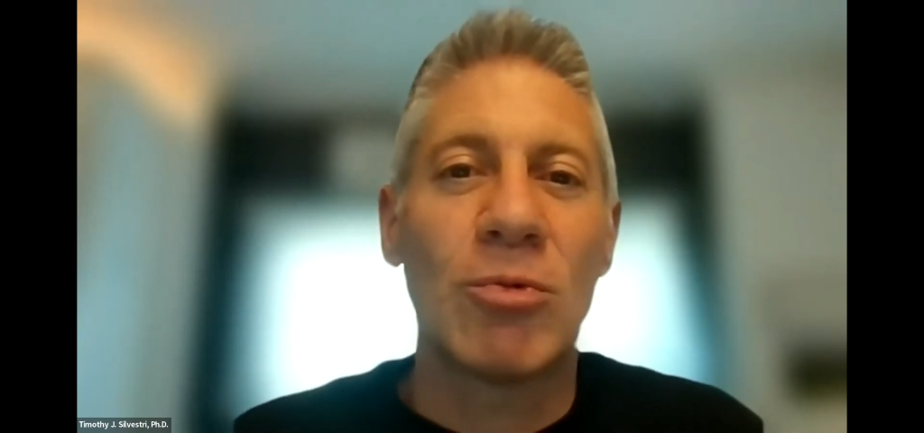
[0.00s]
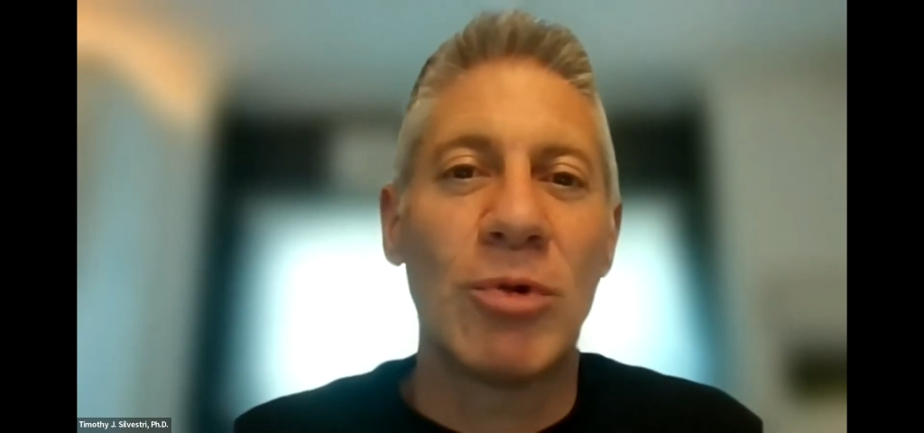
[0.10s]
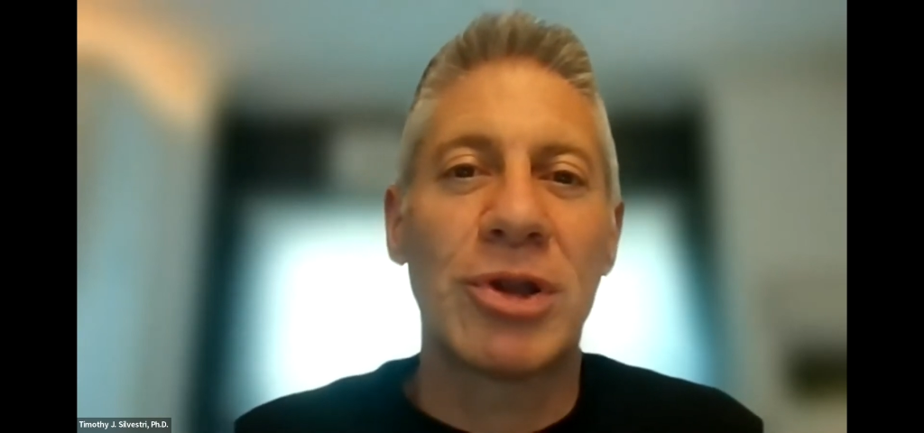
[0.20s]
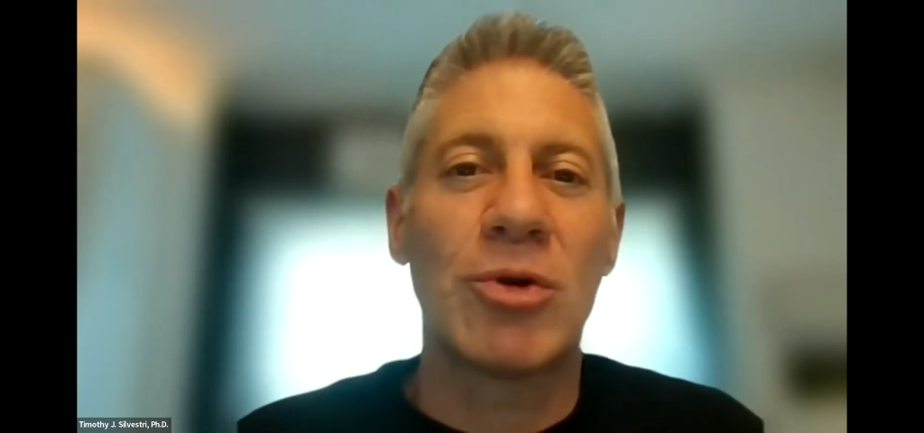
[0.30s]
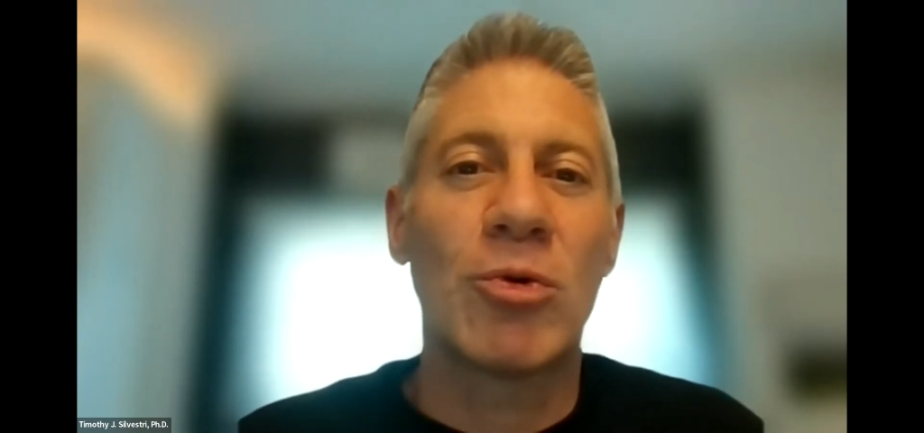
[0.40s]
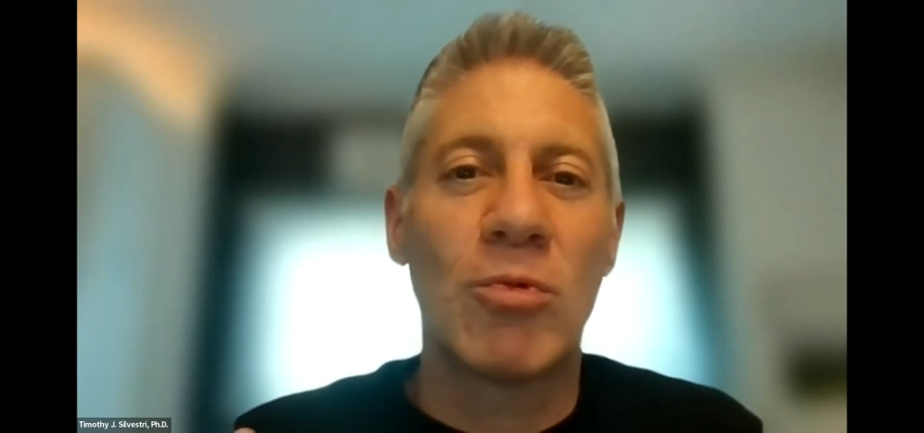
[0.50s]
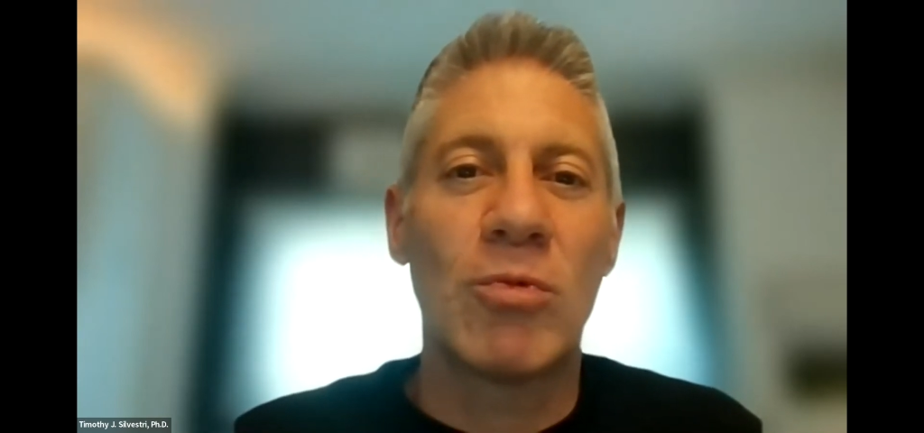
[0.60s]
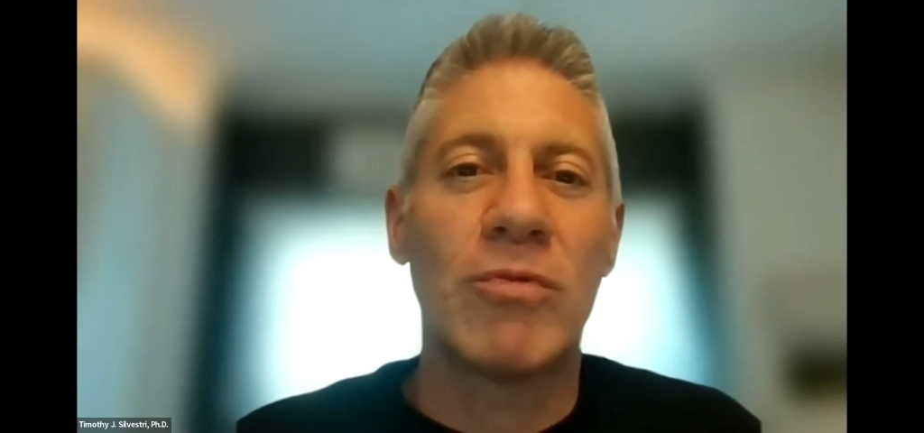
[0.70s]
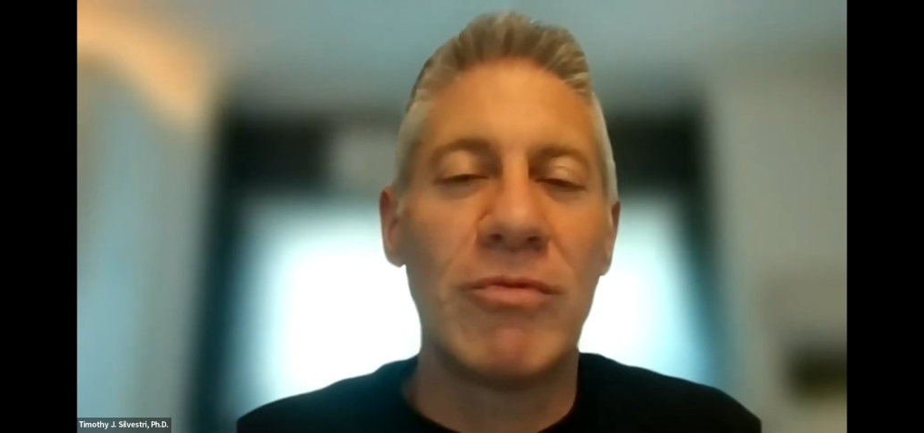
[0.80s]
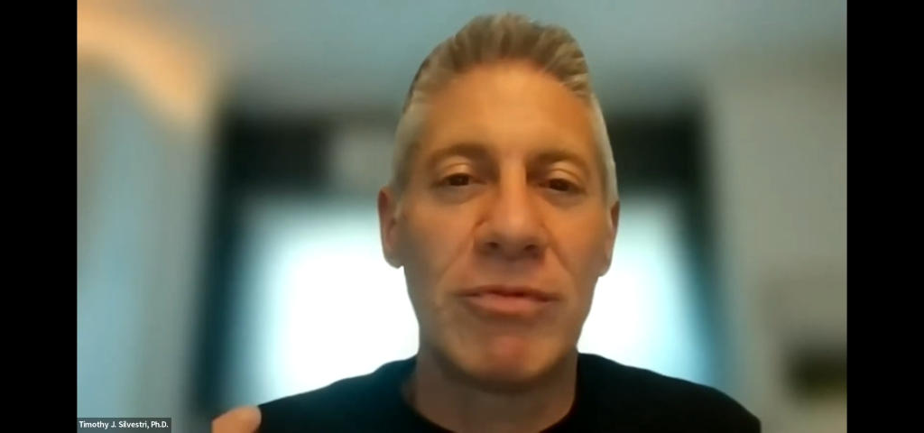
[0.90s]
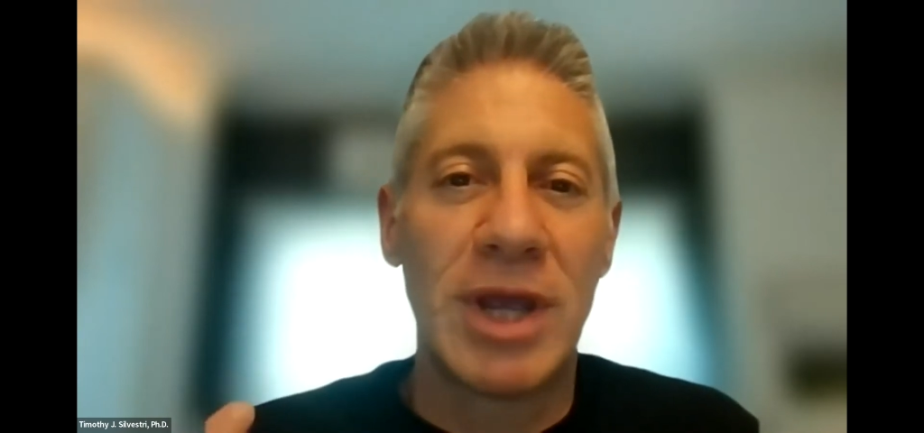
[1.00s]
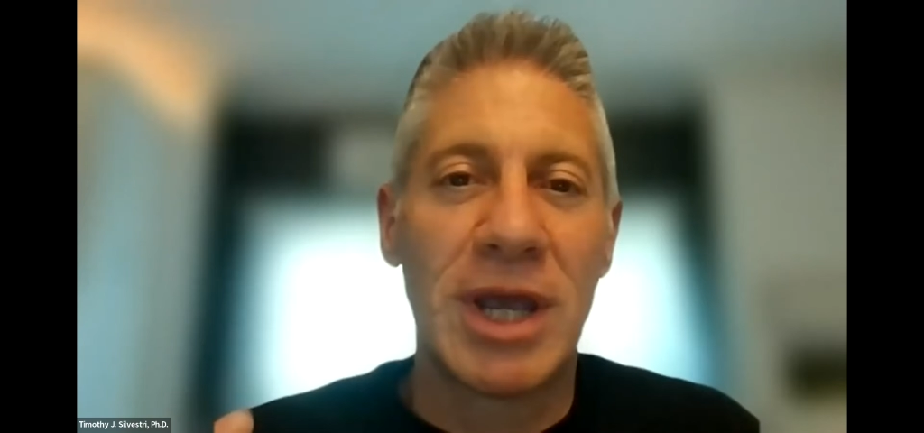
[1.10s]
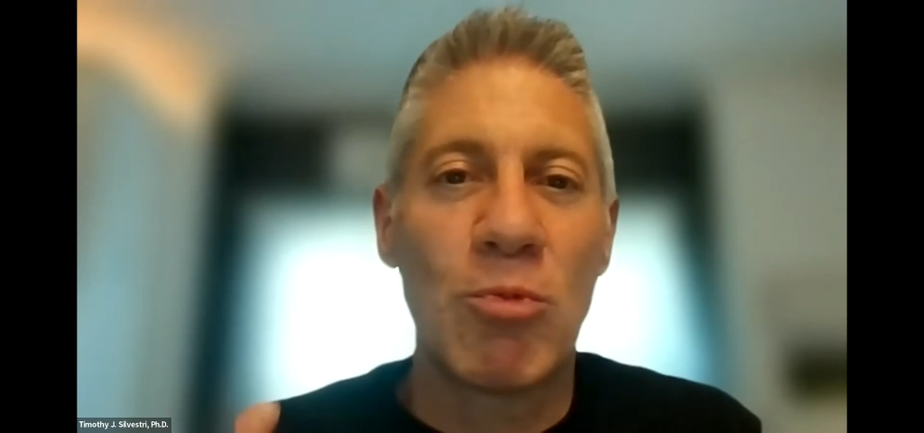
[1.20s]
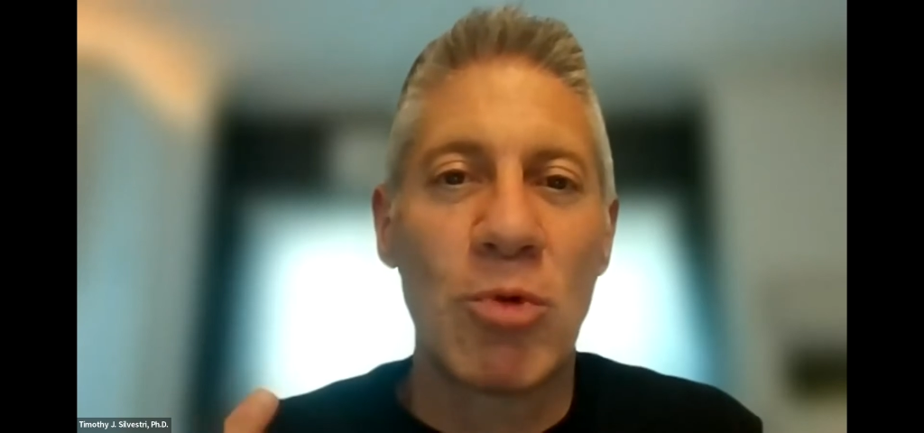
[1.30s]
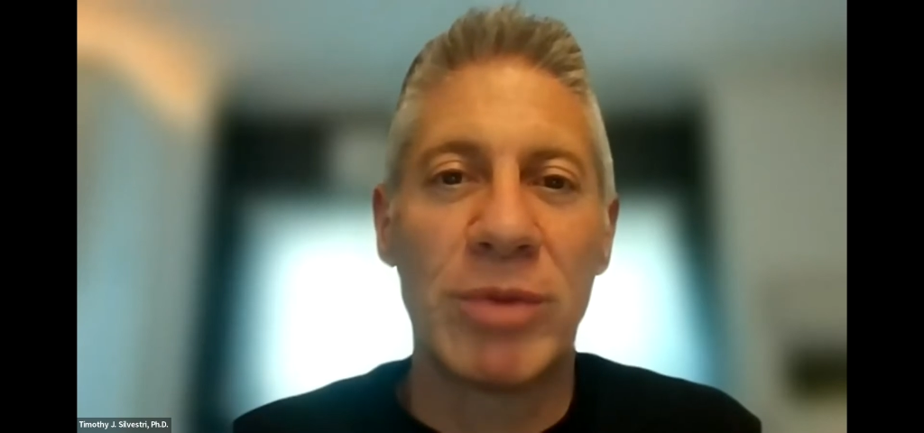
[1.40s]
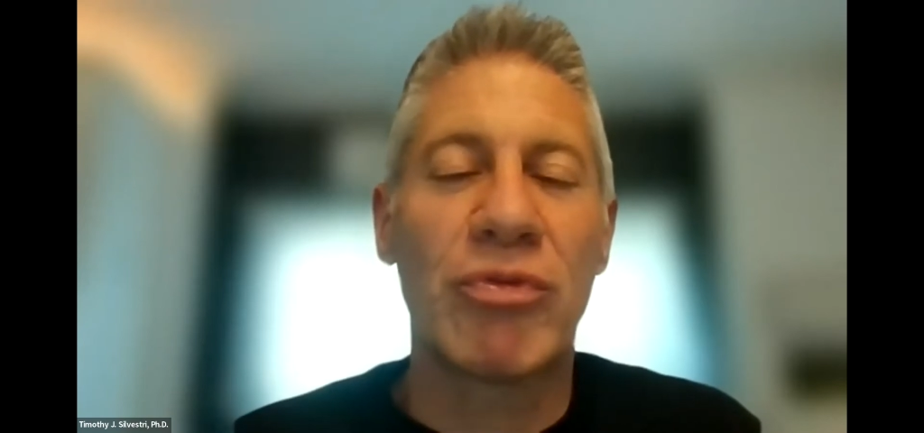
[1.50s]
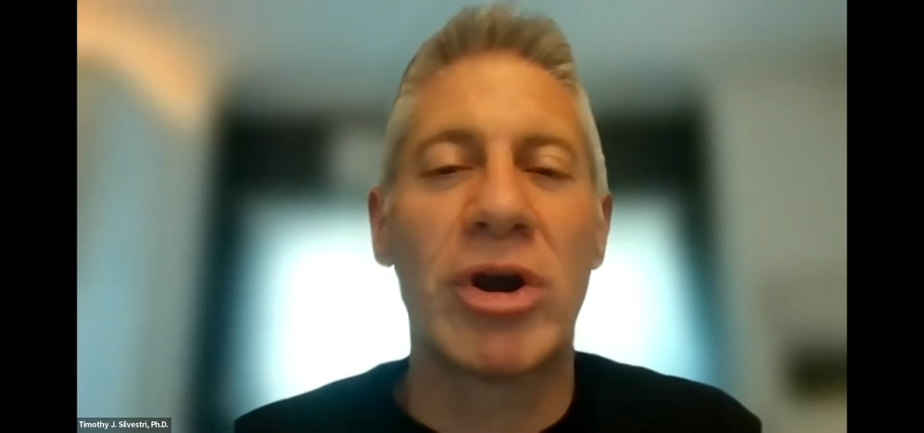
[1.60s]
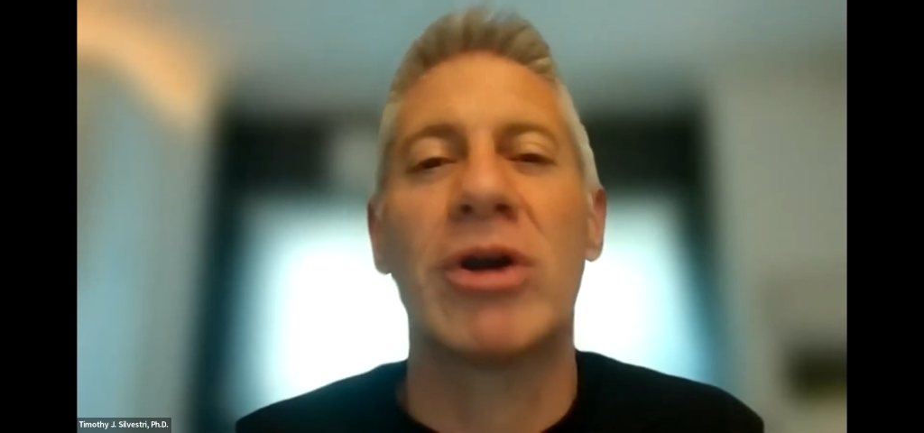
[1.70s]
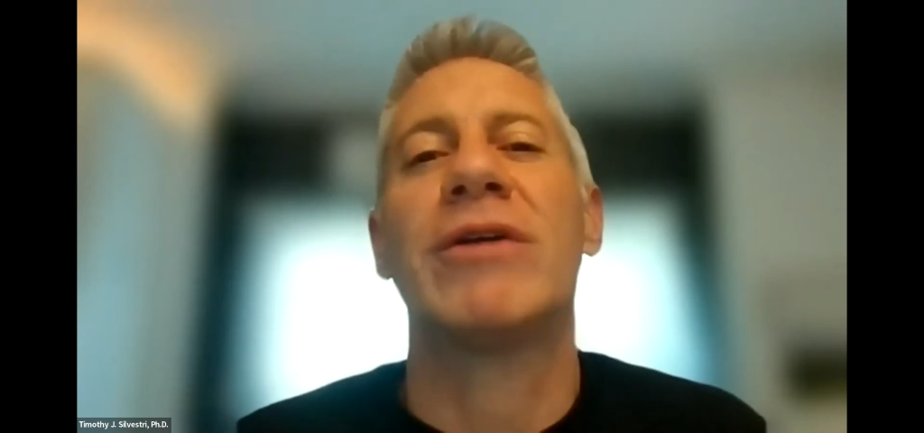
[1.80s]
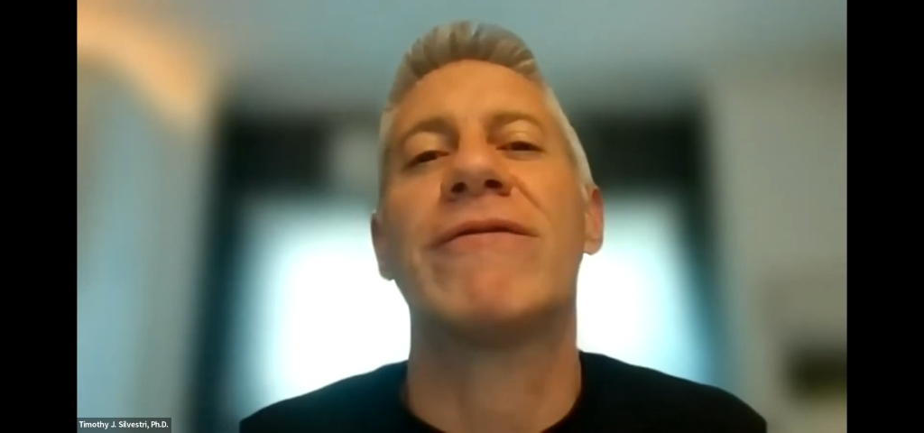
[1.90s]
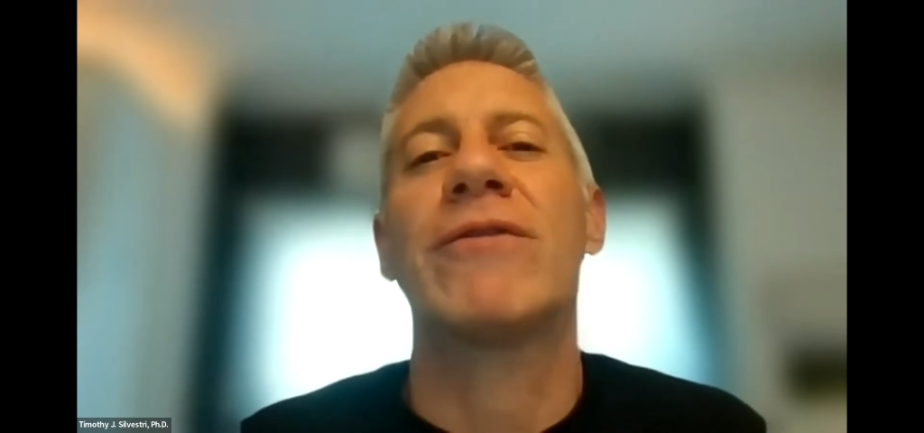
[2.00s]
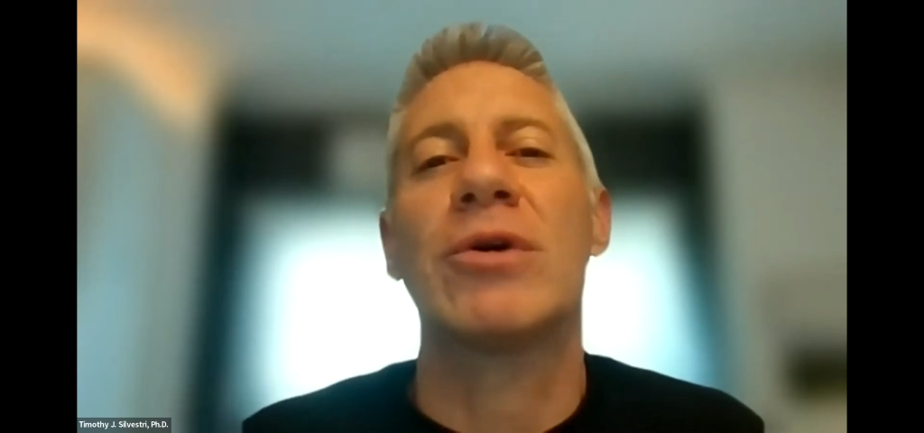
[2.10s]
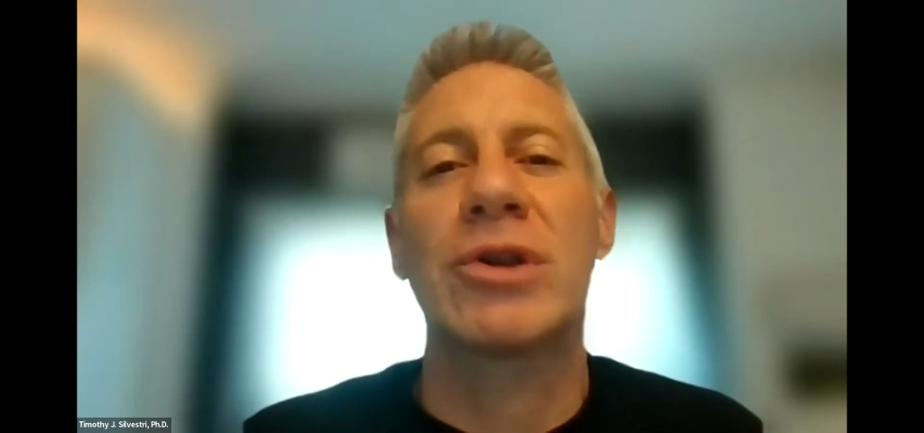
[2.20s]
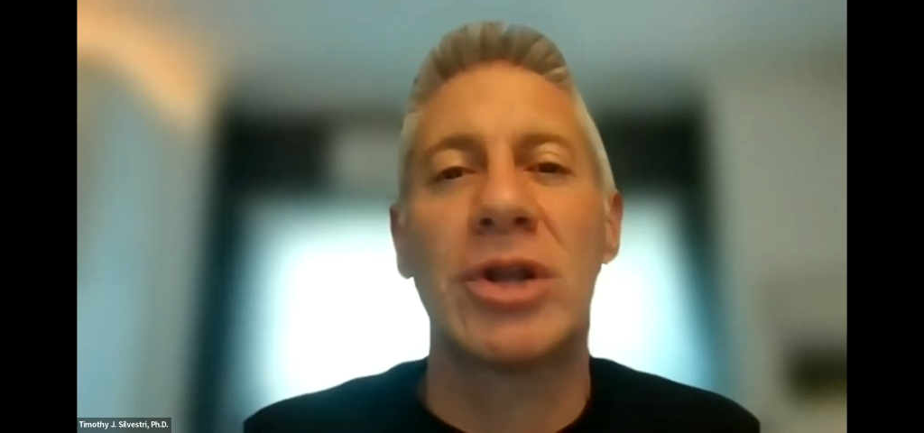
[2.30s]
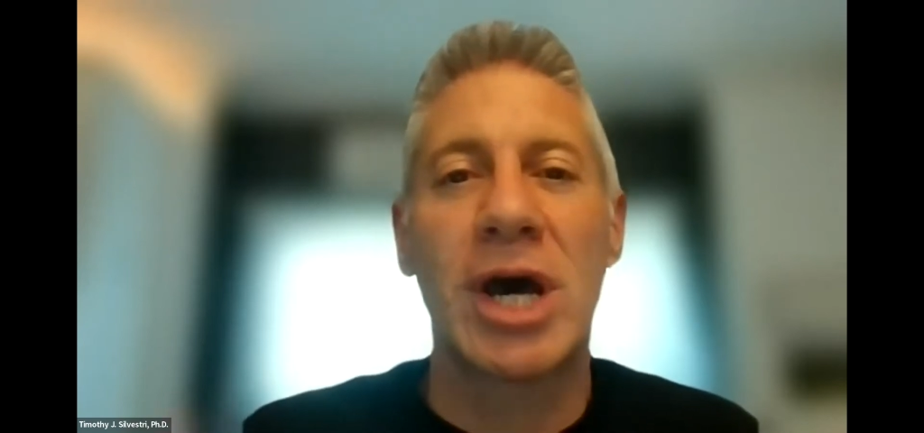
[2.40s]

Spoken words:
What's your name one priority first,